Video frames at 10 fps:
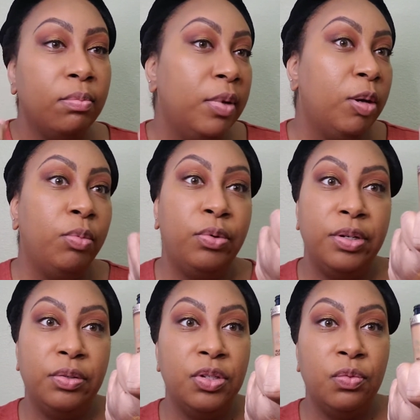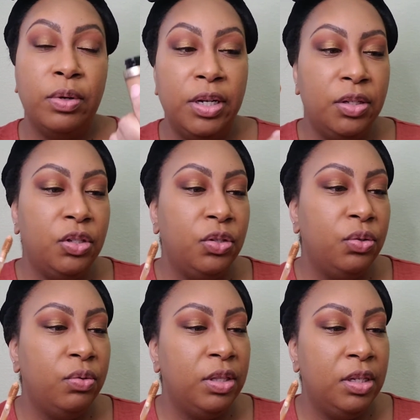I'm going this way
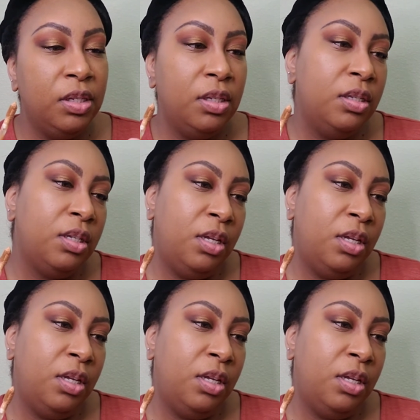too, and this is